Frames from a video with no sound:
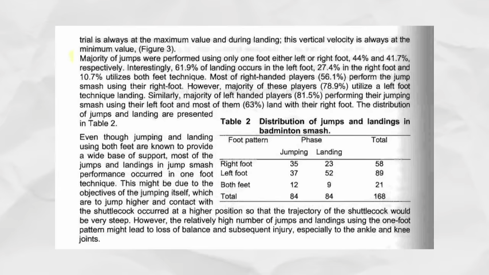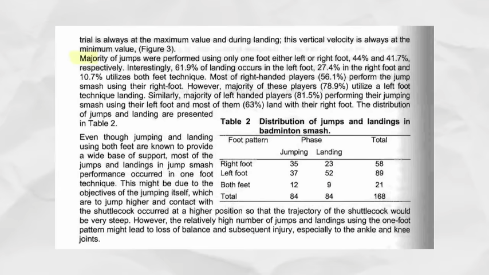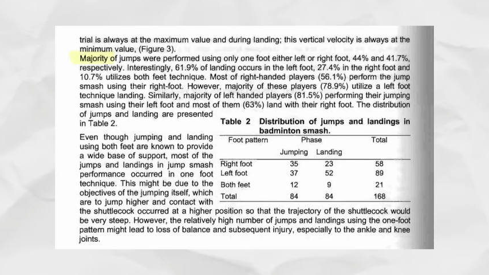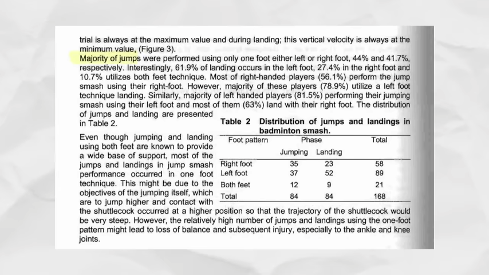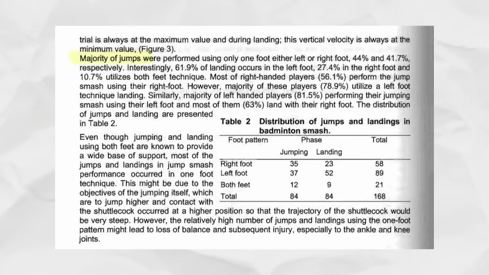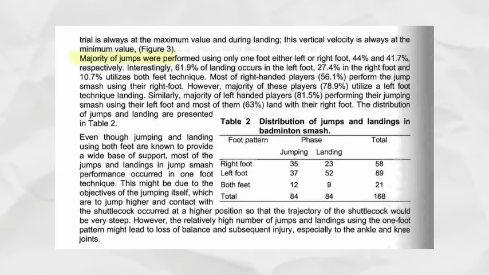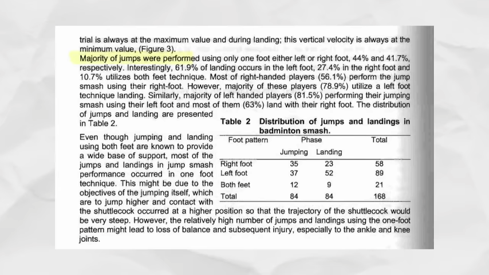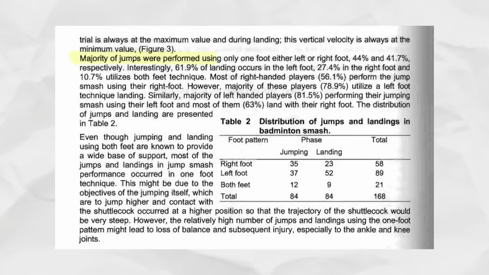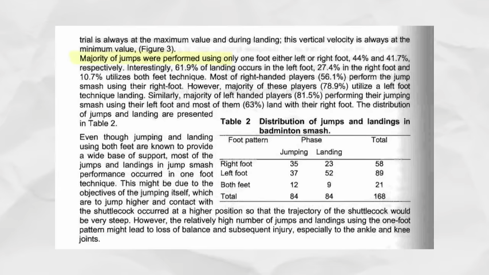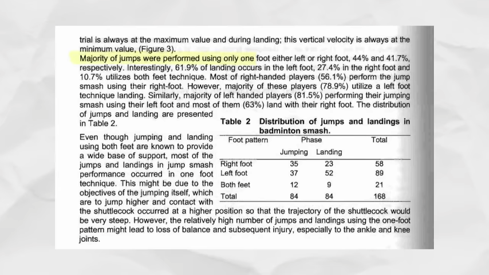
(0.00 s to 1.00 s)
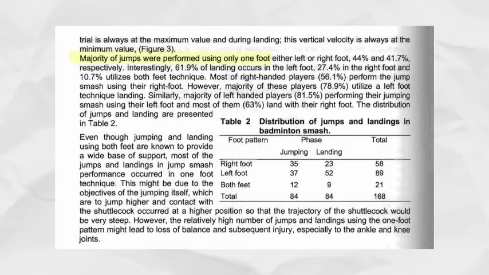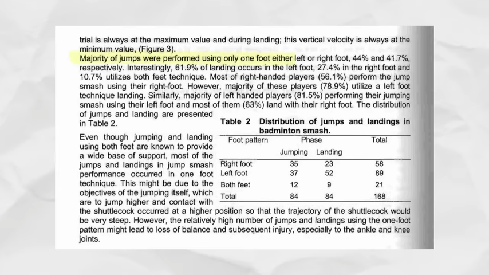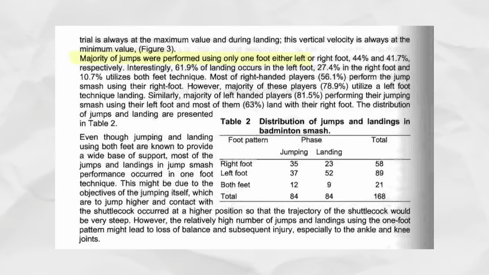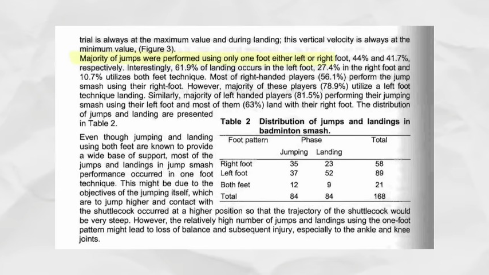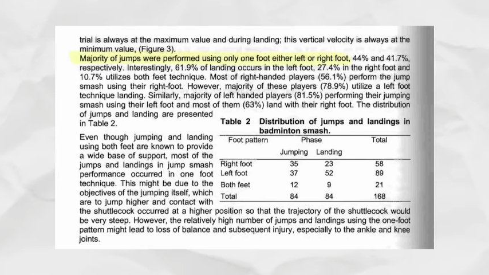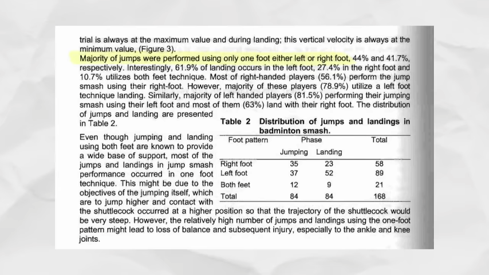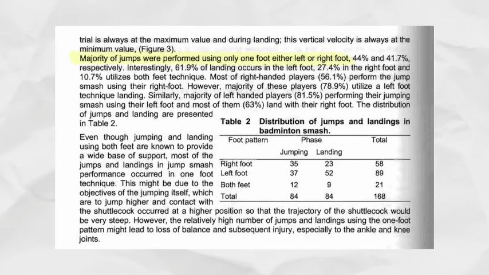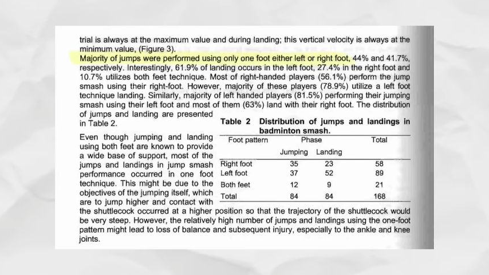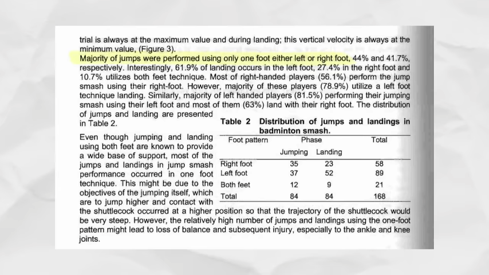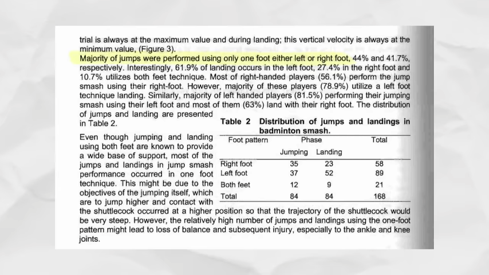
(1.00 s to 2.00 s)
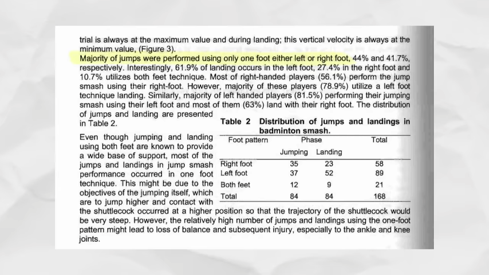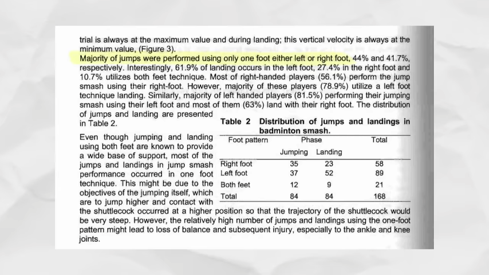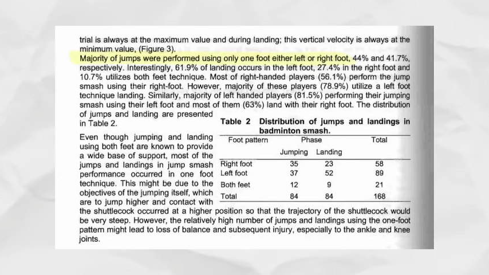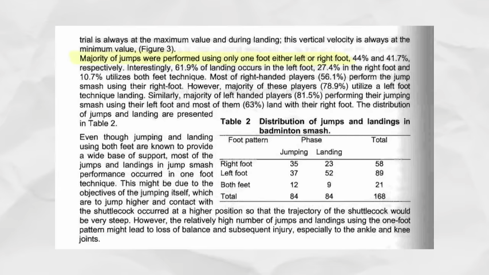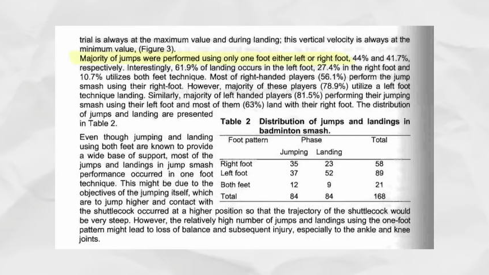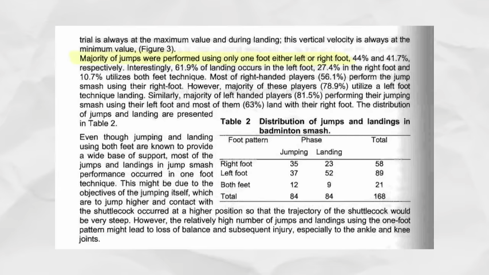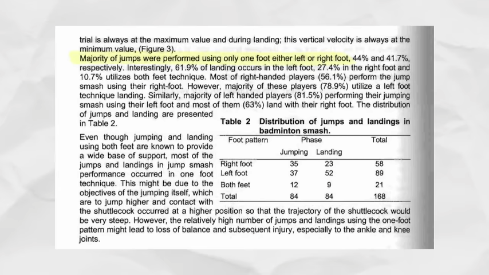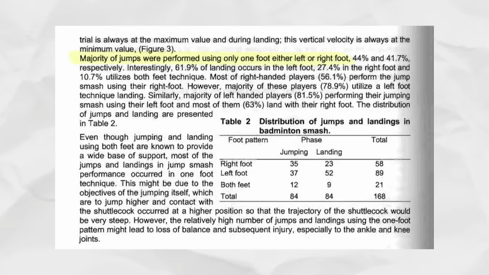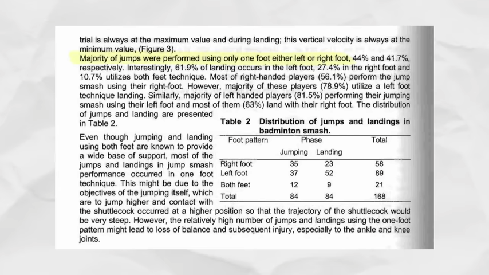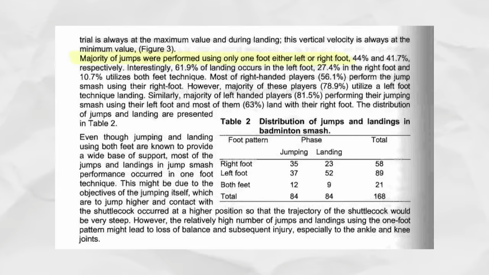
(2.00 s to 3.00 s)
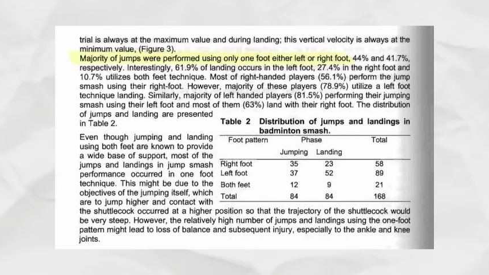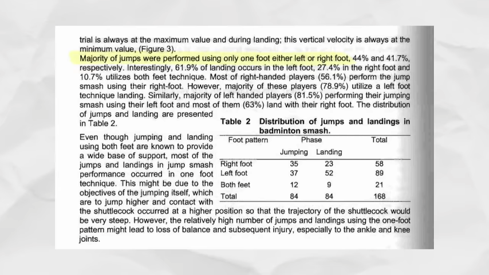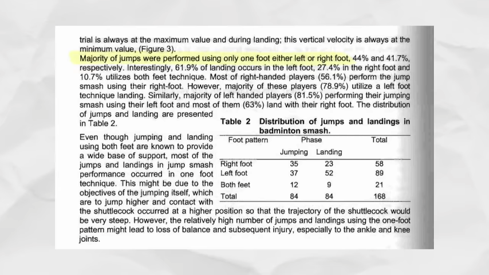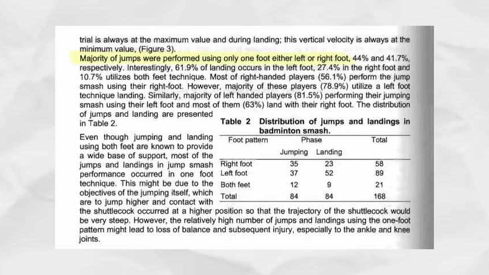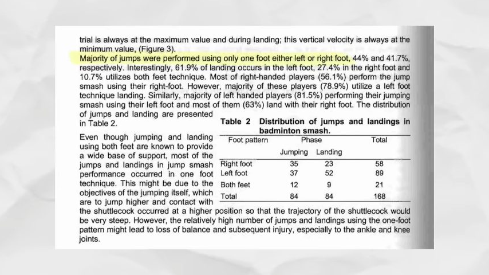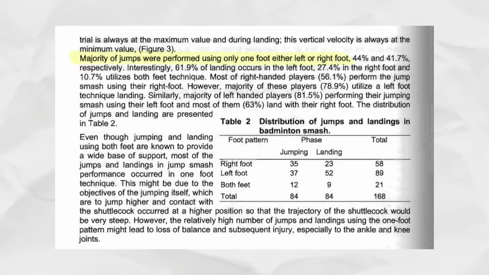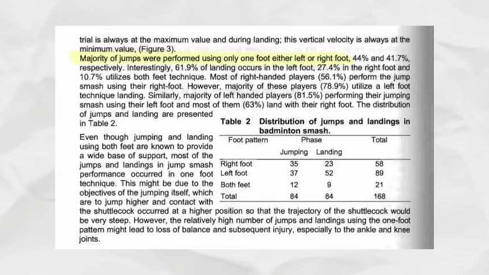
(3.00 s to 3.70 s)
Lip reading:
(no speaker visible)